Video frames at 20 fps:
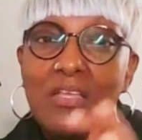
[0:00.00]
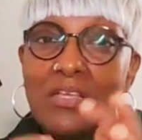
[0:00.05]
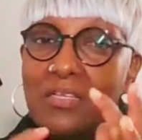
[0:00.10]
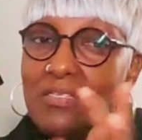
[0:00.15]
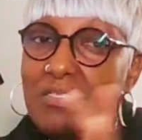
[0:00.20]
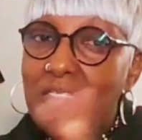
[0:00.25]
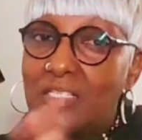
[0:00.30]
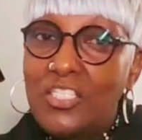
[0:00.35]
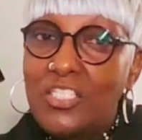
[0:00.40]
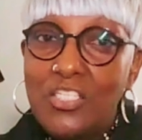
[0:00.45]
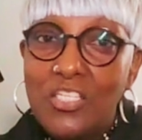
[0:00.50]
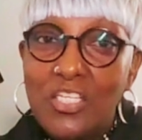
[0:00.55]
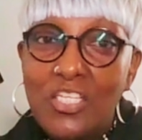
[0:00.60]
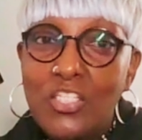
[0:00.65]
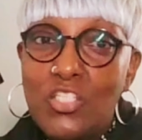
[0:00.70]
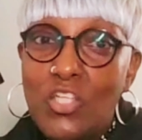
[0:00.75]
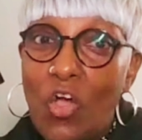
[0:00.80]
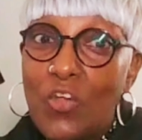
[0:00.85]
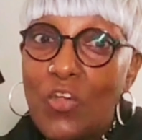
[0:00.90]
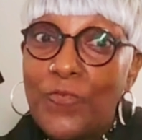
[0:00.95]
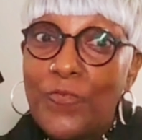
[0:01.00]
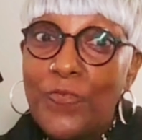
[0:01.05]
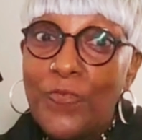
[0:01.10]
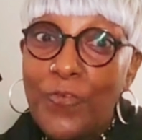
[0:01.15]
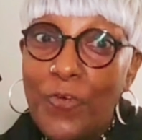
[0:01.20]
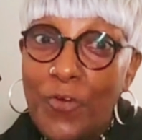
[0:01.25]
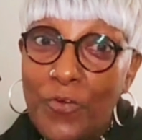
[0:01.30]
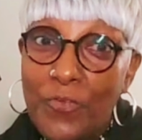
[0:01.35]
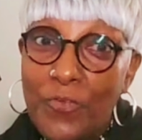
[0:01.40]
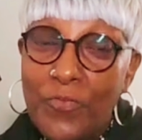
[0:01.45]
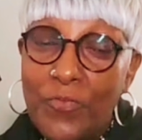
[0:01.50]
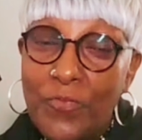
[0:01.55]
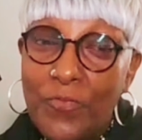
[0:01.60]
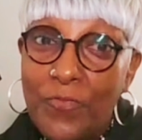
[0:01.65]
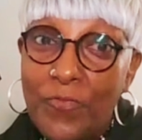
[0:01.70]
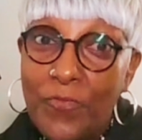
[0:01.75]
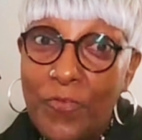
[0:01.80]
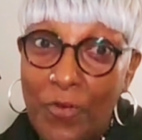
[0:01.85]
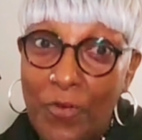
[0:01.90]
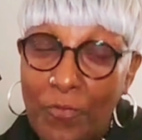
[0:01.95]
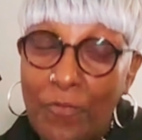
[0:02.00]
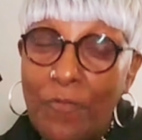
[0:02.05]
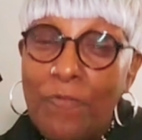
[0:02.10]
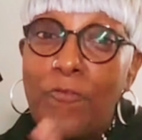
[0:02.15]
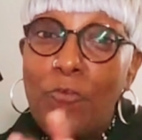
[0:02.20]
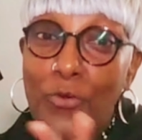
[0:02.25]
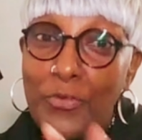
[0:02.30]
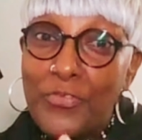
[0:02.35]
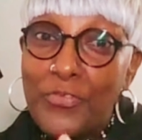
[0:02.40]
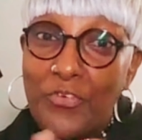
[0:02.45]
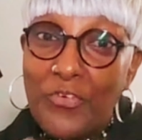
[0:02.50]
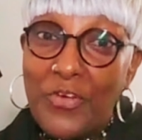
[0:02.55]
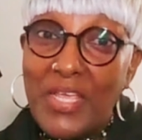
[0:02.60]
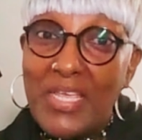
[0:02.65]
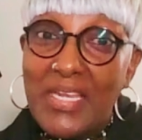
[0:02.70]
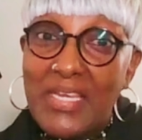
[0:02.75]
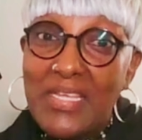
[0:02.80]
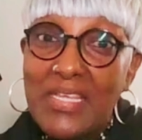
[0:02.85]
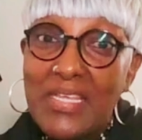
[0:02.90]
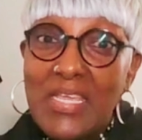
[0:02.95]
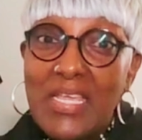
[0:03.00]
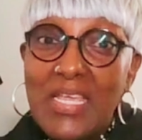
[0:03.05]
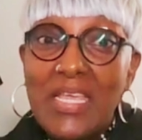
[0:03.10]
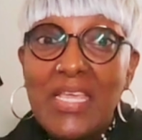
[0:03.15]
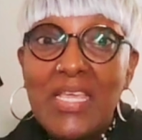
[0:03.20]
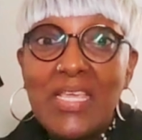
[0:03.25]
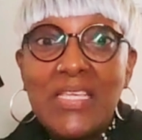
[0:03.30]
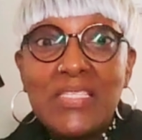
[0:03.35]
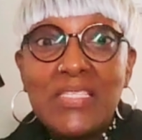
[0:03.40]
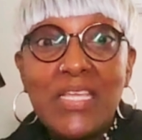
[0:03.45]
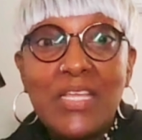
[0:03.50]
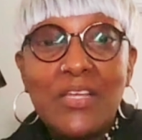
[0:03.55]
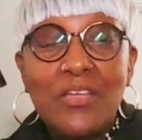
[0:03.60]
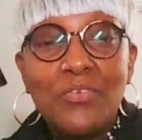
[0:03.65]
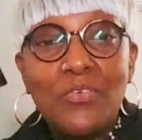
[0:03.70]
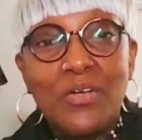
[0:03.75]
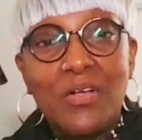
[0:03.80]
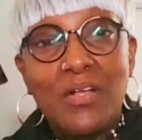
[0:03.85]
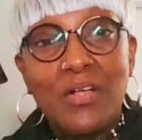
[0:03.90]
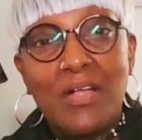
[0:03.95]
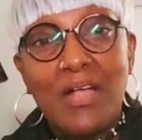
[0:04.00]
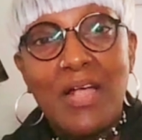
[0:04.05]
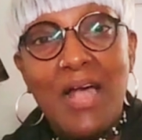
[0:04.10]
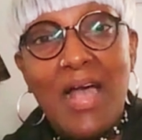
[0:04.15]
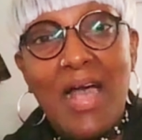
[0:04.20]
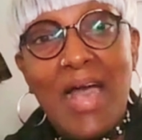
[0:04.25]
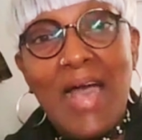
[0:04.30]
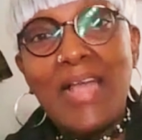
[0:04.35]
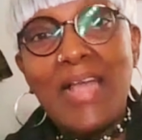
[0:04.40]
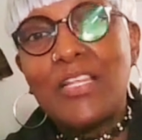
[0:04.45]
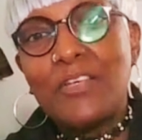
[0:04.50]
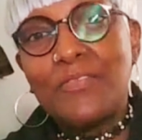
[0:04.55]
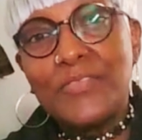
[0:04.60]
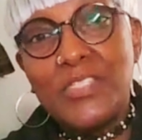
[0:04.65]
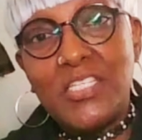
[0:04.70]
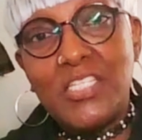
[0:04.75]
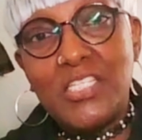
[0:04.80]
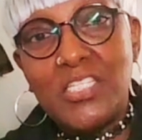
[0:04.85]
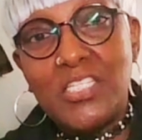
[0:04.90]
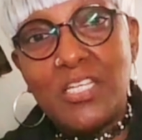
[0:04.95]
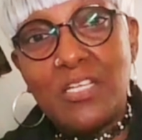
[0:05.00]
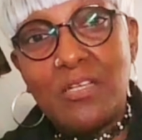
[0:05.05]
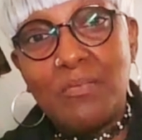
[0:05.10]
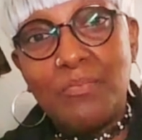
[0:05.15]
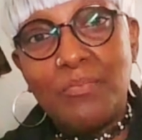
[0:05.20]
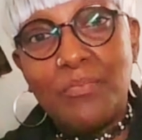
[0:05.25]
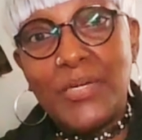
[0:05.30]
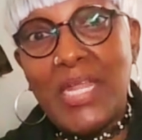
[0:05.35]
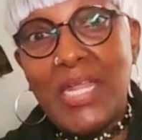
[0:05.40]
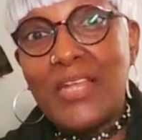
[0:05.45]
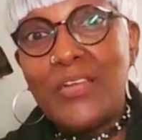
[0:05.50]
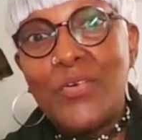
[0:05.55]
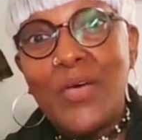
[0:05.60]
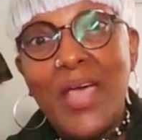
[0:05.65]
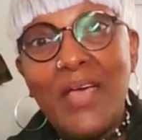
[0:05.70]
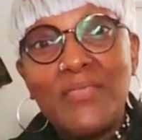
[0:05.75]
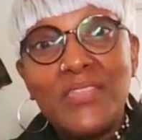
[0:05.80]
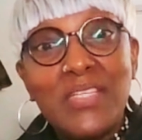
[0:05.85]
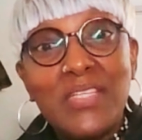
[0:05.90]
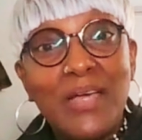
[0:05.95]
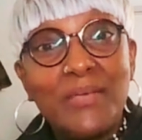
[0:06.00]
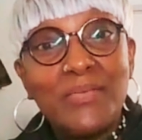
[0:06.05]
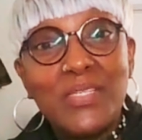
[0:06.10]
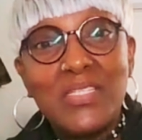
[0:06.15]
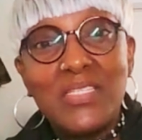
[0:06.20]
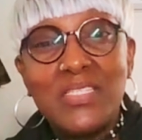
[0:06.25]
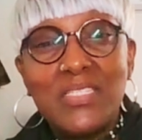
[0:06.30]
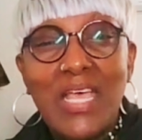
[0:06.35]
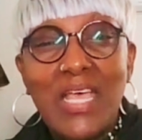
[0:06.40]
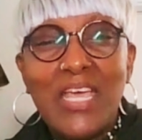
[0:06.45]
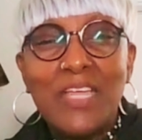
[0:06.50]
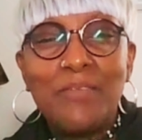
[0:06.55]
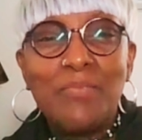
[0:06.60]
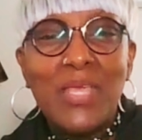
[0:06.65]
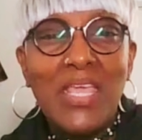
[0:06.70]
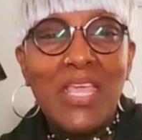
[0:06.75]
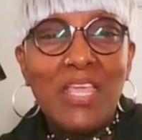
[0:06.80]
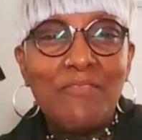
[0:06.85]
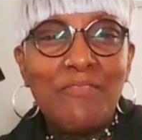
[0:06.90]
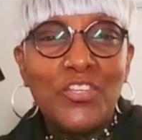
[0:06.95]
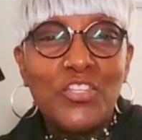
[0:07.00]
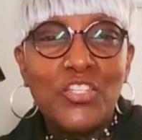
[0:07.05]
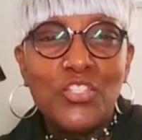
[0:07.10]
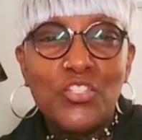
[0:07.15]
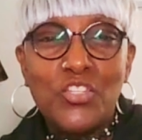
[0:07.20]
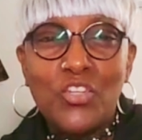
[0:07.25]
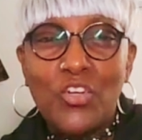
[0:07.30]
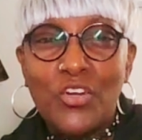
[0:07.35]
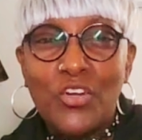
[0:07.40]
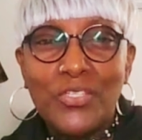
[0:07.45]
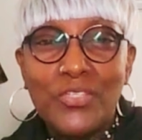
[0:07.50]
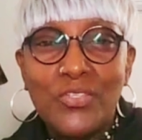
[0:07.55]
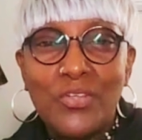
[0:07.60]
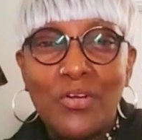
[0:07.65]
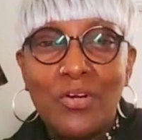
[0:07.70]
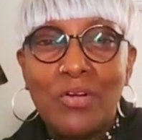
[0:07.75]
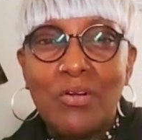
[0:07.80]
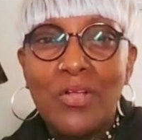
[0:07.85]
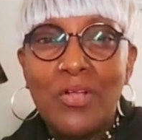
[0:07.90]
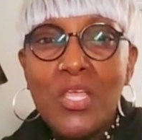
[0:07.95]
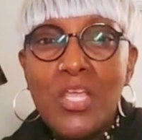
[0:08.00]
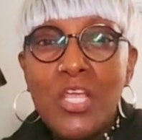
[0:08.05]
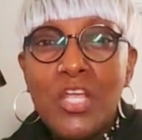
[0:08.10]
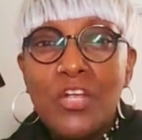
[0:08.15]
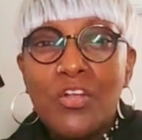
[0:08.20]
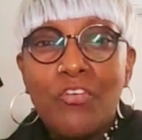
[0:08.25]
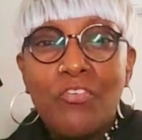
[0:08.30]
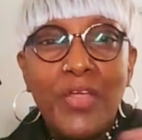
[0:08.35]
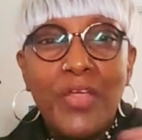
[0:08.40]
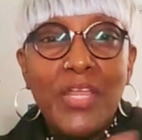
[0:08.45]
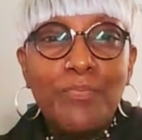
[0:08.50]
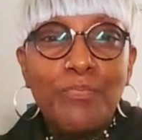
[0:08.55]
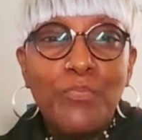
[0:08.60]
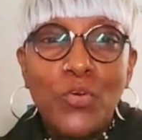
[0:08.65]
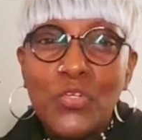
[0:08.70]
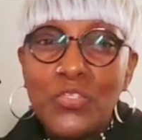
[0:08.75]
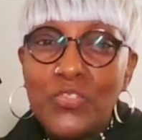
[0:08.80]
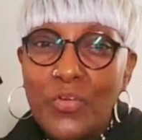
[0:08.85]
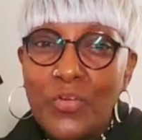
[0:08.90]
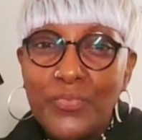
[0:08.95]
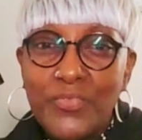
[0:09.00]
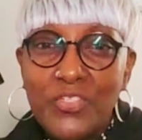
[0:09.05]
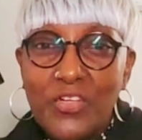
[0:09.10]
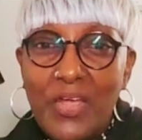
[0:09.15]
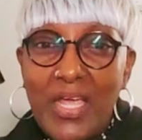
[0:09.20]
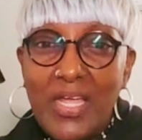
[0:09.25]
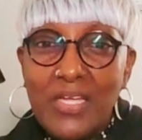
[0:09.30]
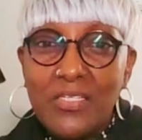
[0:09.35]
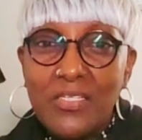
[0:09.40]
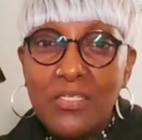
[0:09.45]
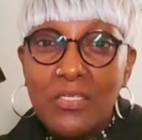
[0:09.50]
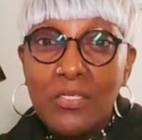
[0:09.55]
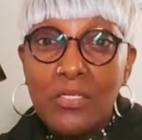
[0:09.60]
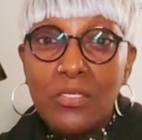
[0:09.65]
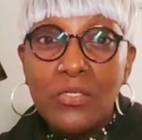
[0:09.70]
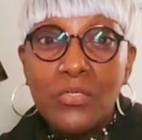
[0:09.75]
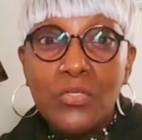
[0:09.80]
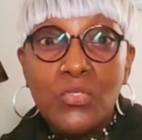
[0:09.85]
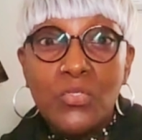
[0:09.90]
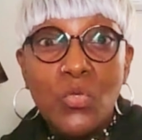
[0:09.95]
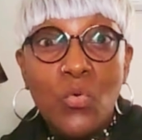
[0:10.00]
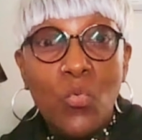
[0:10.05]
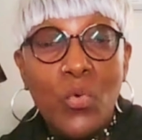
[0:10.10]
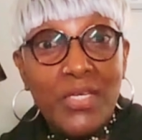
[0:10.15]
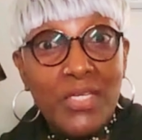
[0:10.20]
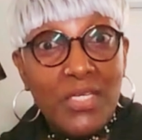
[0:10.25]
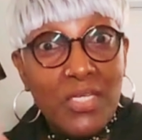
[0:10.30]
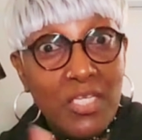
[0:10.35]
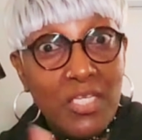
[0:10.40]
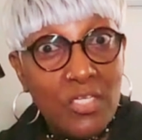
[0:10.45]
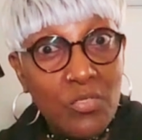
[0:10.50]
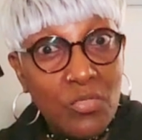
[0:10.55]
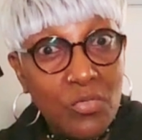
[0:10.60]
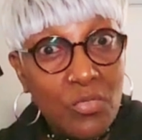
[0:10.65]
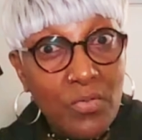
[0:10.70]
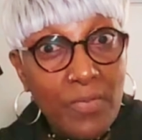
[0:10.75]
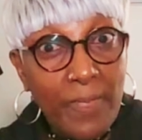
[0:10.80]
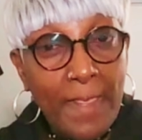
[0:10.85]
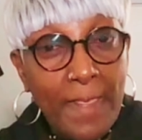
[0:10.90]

He taught fourth grade. He said, look, I love teaching, but I don't have time to design behavior charts or grade books from scratch. So what did he do?